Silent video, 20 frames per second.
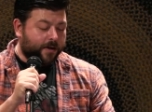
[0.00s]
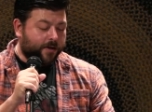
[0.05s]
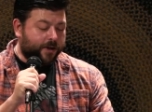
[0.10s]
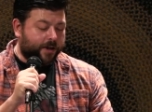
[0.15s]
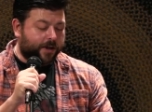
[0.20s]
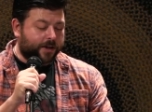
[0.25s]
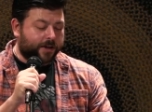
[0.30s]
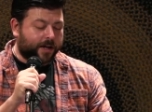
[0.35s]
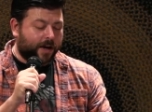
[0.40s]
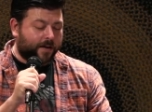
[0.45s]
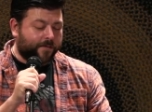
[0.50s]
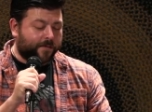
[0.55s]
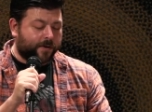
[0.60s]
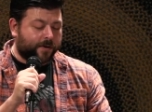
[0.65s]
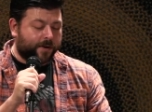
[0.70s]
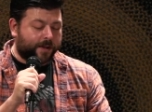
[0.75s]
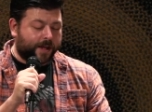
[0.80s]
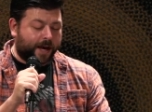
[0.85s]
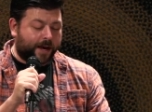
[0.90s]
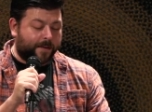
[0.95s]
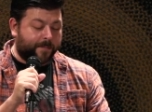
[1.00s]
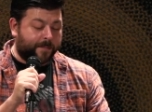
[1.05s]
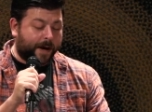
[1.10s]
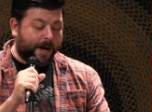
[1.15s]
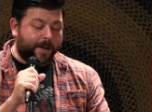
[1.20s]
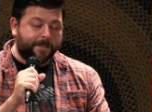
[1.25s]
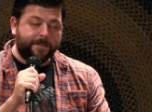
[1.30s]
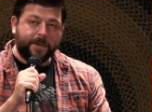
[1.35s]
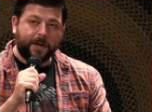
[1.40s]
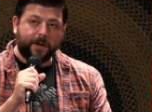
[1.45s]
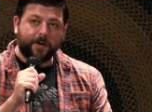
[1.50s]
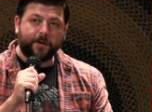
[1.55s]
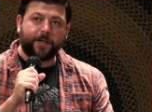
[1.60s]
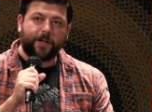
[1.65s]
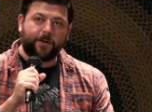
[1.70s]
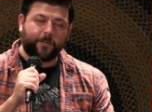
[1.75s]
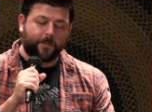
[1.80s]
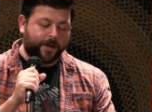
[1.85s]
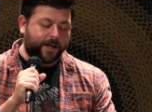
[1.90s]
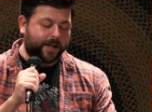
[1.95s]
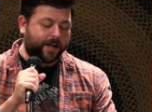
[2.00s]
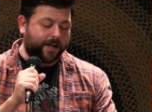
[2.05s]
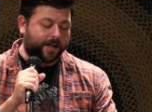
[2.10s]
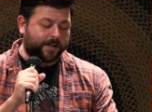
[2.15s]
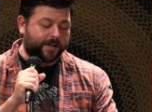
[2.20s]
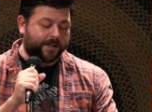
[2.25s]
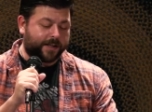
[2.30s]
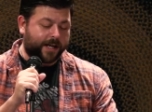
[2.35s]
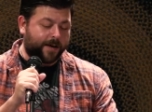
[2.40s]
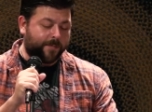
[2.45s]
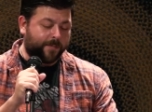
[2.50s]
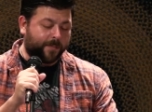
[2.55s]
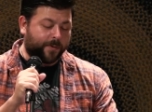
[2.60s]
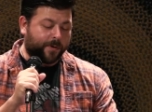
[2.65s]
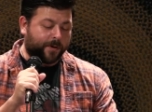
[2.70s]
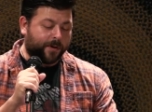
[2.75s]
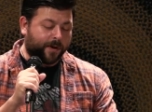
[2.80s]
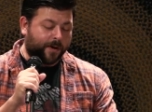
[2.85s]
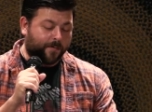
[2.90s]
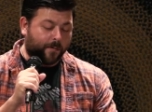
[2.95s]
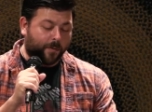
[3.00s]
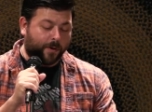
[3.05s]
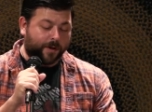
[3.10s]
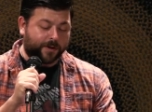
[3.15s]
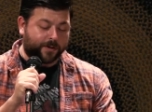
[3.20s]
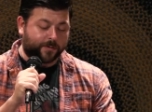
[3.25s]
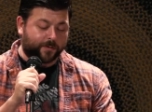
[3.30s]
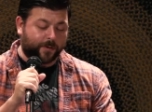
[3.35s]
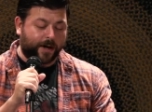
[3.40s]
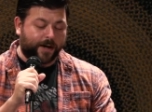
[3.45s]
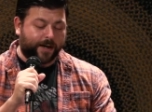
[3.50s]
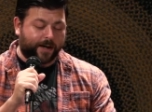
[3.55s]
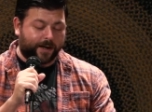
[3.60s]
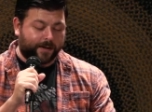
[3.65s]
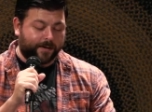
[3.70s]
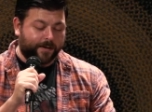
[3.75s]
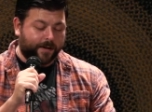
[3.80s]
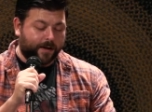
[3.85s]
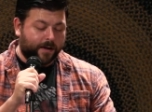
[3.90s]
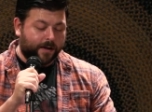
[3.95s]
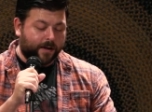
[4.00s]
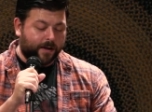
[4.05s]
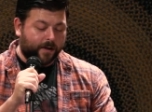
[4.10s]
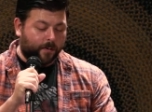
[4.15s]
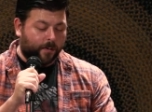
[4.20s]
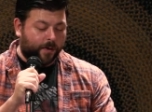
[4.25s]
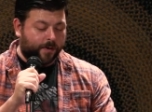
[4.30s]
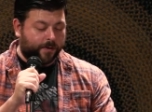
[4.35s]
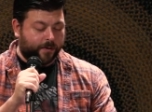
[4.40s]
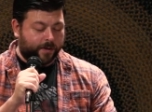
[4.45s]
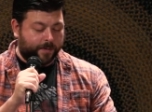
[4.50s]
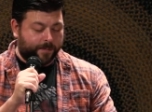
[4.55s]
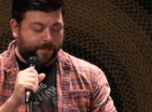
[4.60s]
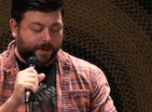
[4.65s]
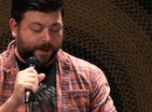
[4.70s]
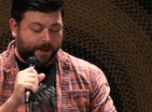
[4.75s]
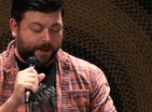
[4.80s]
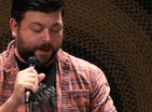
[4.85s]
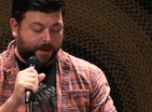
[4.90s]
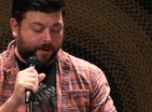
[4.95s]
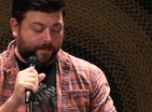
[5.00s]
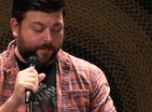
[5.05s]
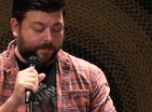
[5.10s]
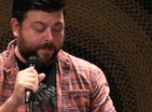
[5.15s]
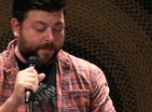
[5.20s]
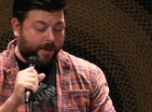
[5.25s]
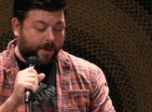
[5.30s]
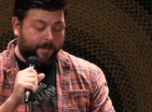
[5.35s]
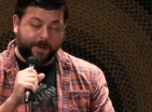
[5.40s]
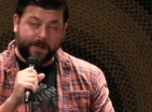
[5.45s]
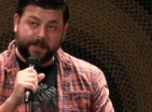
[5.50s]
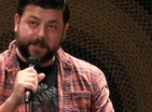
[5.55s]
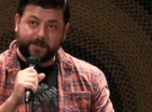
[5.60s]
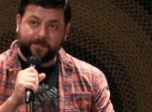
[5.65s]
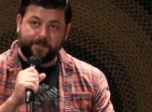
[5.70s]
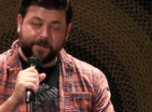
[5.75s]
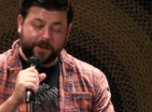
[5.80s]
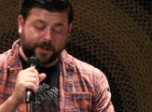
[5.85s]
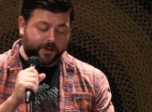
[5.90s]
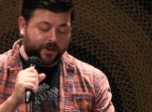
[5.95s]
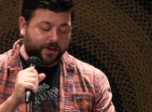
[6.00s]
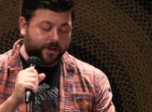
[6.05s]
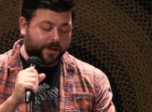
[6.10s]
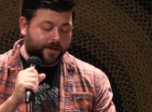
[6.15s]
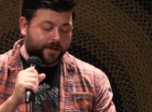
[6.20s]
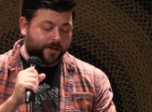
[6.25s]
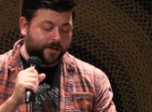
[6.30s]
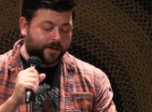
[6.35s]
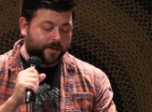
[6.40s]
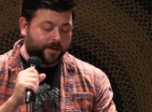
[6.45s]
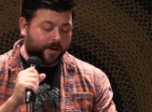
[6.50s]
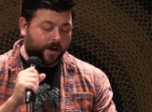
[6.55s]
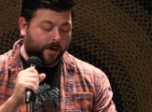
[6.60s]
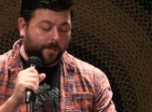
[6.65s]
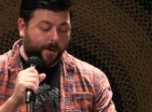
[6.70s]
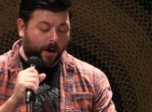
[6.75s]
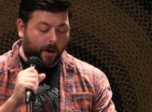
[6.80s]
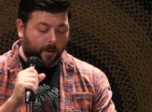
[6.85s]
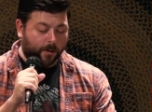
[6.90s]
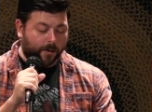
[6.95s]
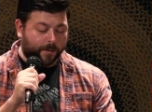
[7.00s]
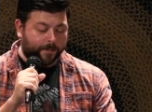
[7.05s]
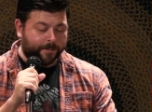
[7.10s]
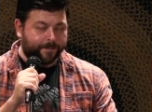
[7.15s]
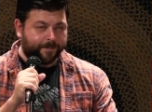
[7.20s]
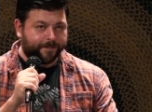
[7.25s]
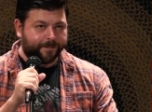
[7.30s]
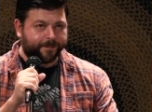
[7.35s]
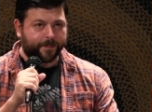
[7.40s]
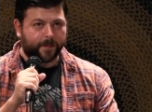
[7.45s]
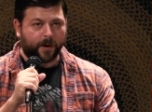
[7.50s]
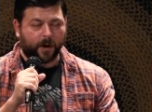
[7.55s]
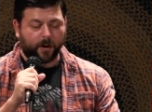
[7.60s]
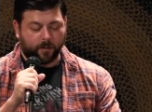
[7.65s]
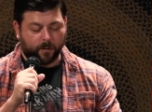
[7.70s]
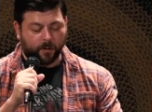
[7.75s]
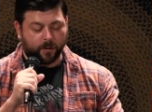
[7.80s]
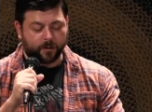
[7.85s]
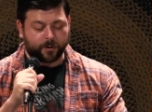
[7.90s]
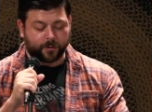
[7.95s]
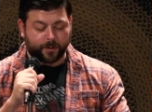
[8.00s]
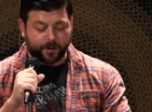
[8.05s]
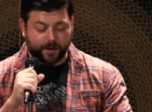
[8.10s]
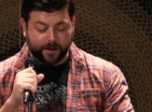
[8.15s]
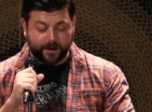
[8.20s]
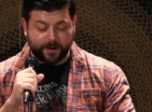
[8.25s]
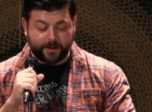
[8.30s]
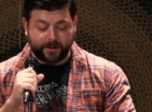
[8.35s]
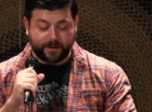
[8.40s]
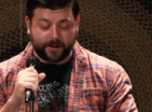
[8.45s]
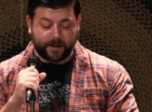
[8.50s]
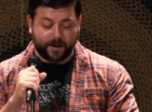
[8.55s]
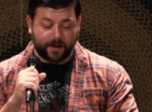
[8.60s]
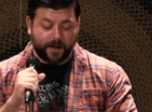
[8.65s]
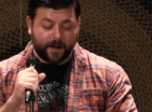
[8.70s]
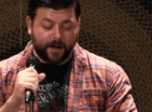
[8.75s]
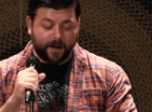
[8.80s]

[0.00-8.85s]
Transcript: she discovered that by merely reading a sample of one's writing, whether it be a piece of fiction, a poem, a grocery list,